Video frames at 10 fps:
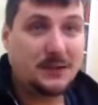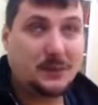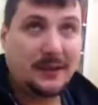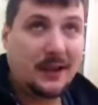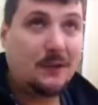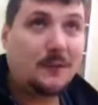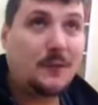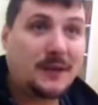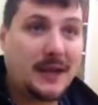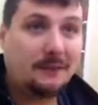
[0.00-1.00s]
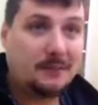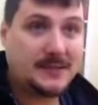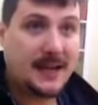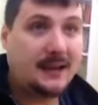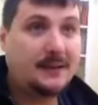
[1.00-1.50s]
we're doing like a full day from
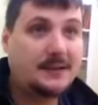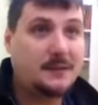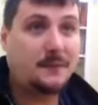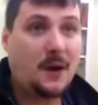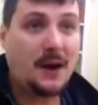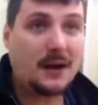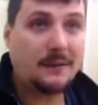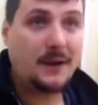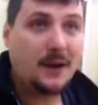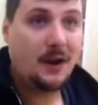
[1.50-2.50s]
10 to 5